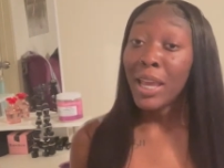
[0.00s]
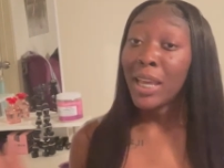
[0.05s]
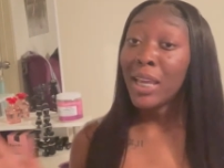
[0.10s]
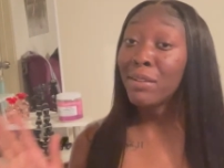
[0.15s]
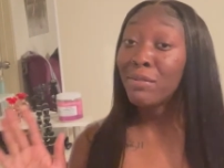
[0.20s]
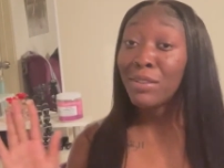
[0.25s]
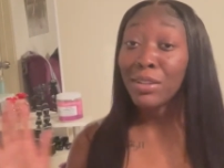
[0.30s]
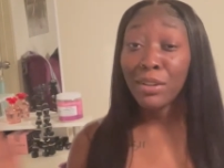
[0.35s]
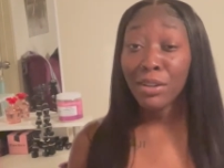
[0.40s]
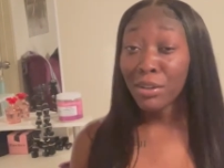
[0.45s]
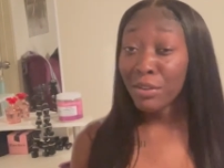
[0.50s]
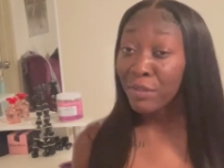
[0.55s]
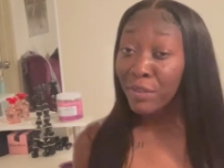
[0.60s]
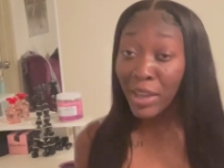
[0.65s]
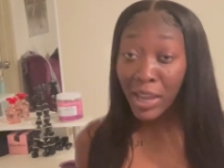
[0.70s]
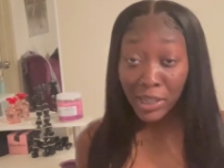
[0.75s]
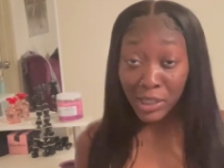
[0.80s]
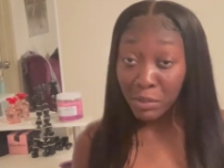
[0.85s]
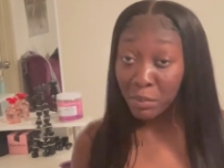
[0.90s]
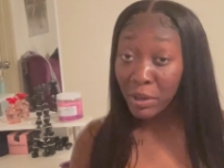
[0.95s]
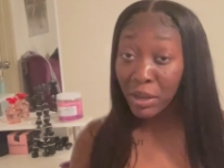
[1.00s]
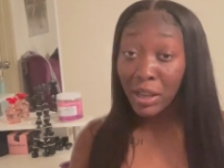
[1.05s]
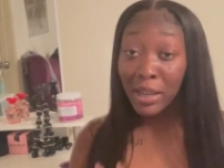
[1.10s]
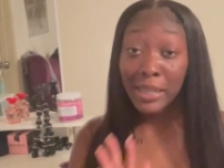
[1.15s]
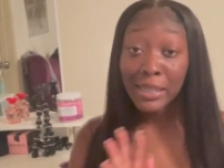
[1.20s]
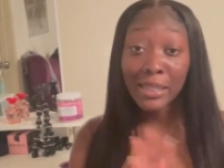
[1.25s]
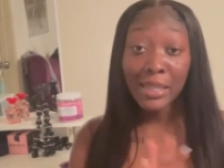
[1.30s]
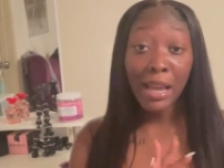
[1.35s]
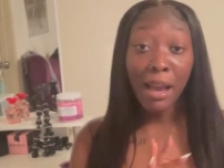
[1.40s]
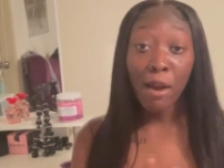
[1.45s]
If the notification bell
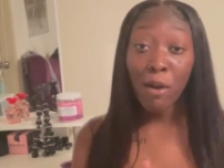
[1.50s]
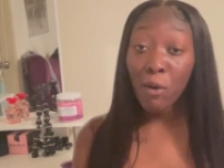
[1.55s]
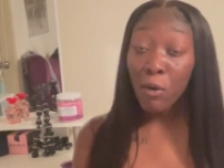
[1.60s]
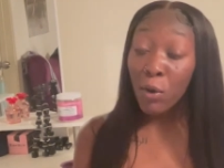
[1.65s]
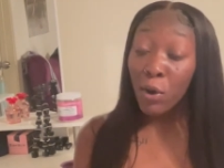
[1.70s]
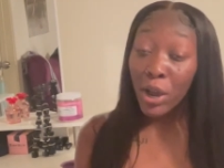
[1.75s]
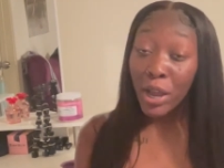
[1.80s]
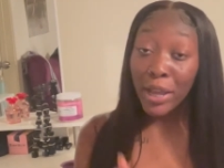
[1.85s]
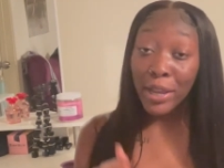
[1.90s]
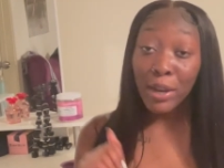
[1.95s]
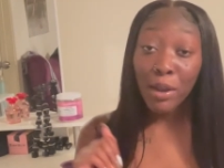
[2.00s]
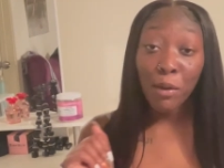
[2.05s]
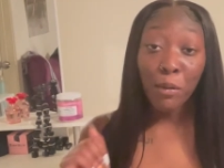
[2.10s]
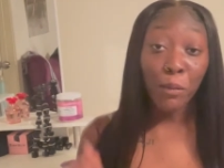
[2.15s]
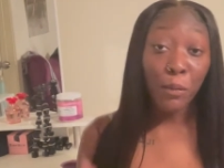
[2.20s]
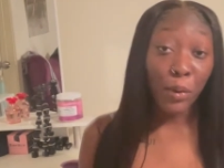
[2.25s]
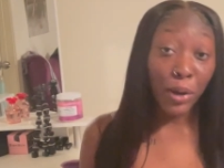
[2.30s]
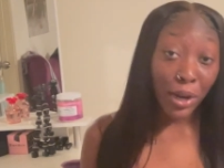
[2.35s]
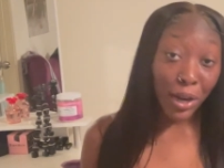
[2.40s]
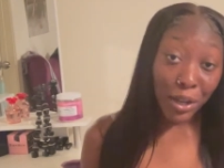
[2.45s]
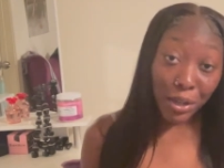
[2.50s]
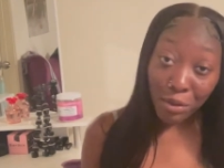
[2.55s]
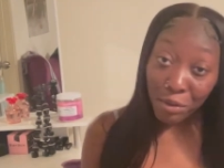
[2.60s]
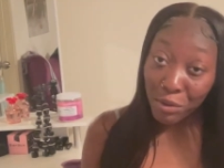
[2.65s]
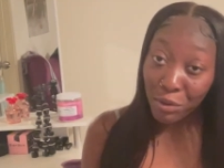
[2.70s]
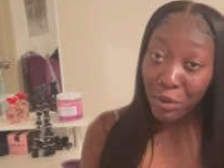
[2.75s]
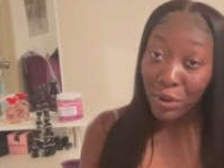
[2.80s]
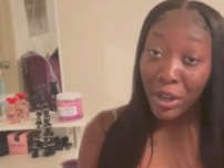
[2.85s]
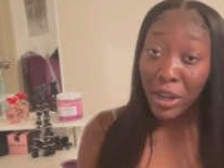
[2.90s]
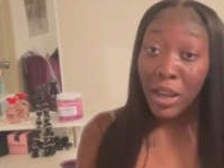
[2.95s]
is not on, what are you
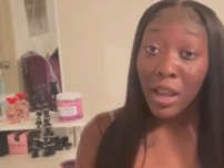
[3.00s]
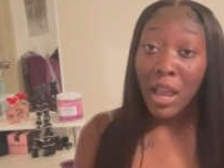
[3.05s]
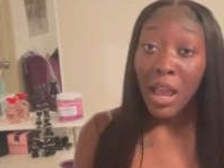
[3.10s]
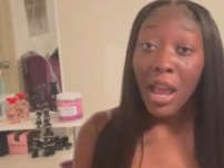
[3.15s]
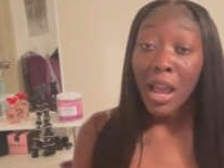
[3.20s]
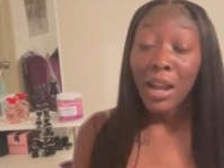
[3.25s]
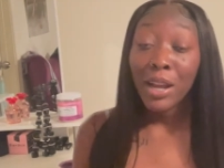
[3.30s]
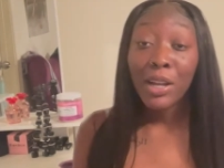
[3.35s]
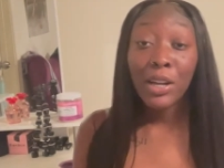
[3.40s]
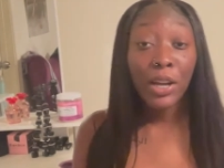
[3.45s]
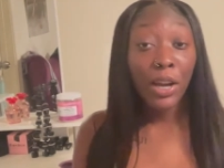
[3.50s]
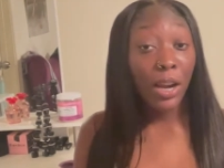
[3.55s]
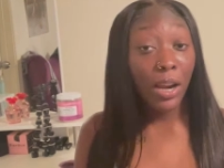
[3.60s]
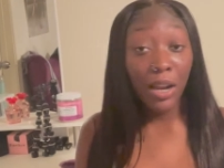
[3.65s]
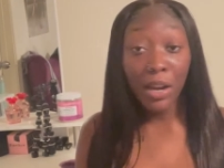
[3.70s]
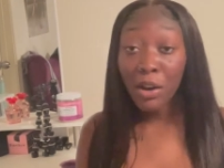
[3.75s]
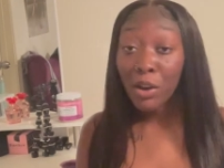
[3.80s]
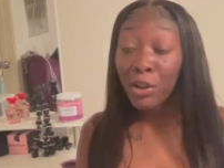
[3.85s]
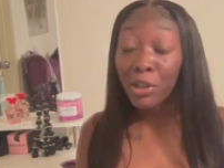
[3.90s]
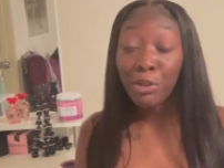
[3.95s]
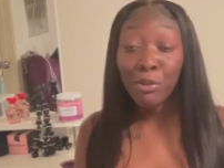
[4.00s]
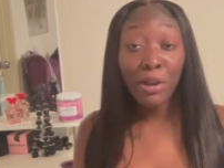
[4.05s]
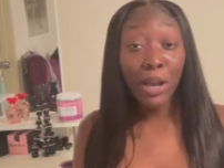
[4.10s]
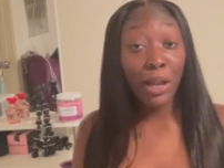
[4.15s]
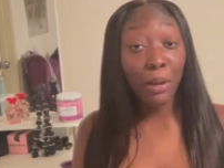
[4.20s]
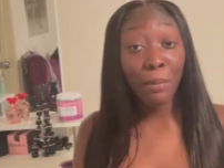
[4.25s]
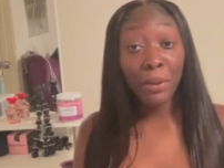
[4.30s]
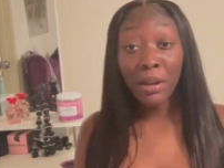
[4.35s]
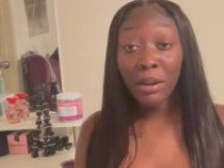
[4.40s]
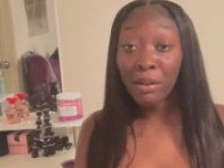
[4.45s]
doing? Girl, you
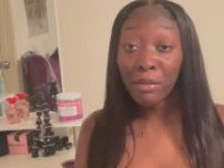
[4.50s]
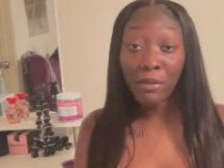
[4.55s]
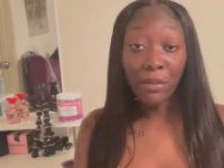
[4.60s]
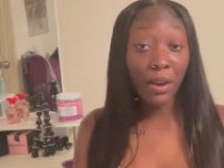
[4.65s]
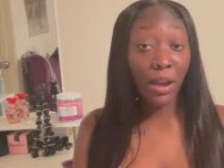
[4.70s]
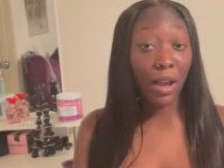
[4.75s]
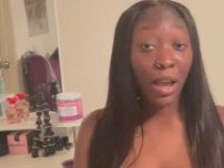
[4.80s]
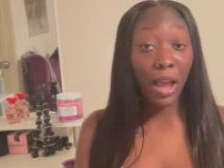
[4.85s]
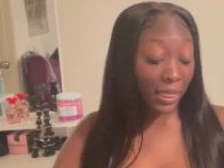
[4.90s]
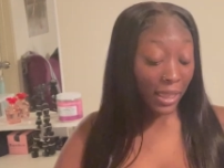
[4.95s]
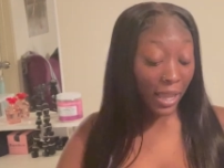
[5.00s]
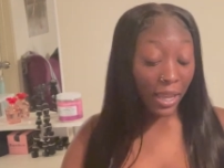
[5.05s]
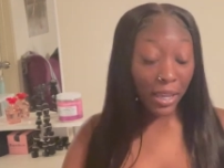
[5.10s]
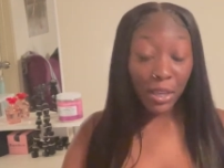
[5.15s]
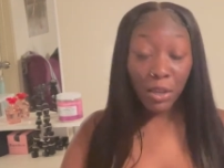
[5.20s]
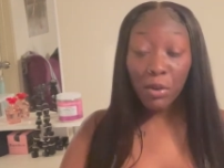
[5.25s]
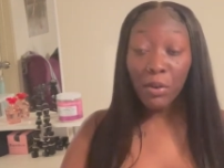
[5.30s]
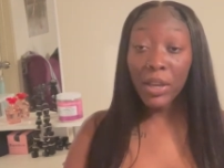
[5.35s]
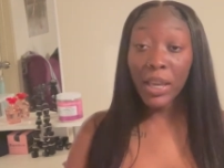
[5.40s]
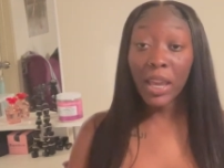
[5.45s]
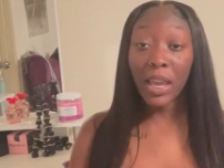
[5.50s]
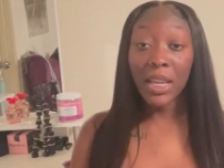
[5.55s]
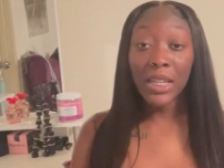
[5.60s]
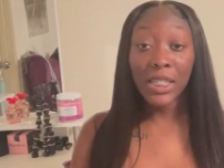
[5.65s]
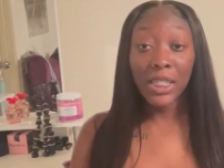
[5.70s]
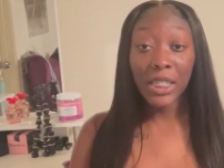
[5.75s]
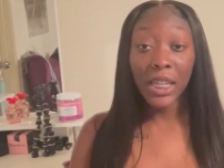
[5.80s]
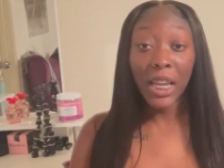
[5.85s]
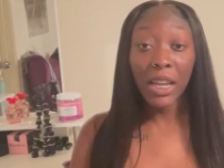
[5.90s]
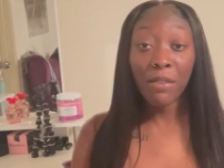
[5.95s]
gotta be notified. Thank you again,
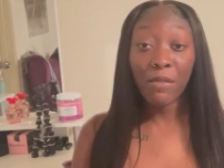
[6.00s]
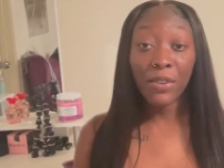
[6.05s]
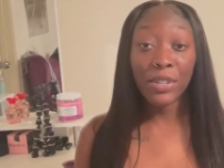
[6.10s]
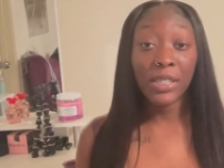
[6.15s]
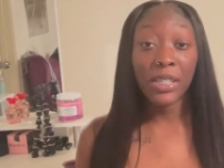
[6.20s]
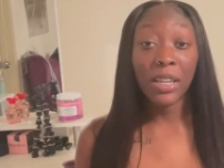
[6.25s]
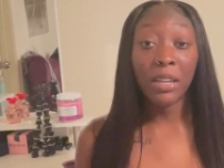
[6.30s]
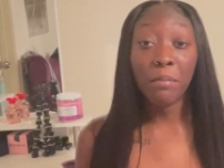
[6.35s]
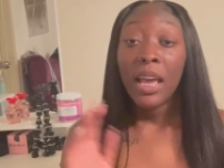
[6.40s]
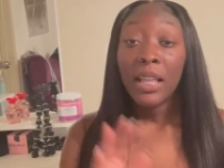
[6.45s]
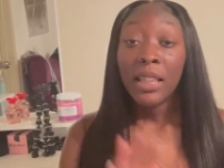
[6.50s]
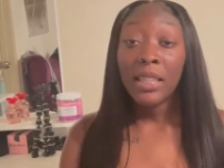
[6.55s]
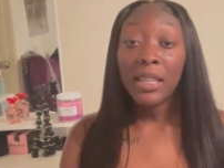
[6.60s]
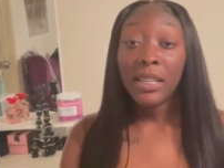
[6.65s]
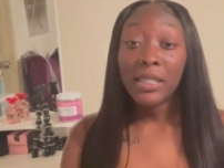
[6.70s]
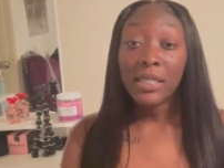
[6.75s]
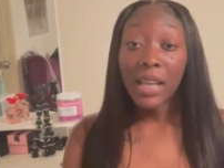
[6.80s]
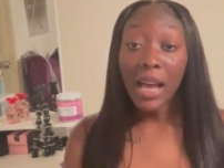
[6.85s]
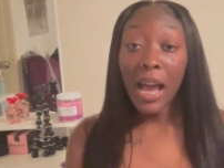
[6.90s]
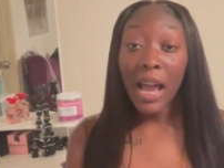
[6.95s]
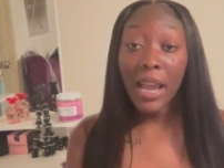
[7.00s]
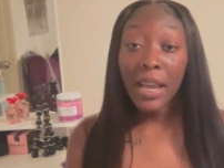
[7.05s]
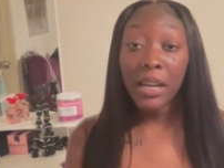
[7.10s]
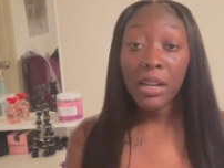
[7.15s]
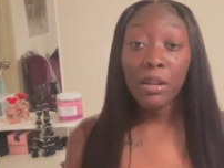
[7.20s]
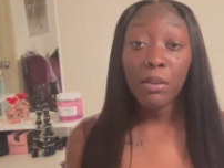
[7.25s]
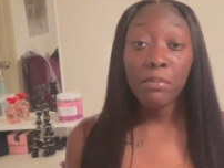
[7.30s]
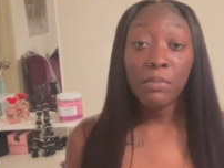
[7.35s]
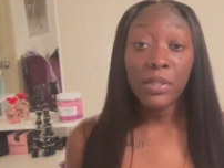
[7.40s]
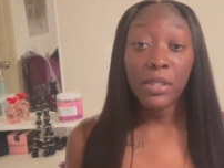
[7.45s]
Shein, for sending me these
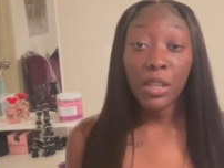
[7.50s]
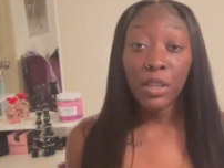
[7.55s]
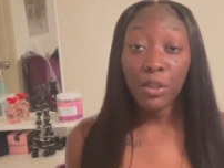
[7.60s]
items.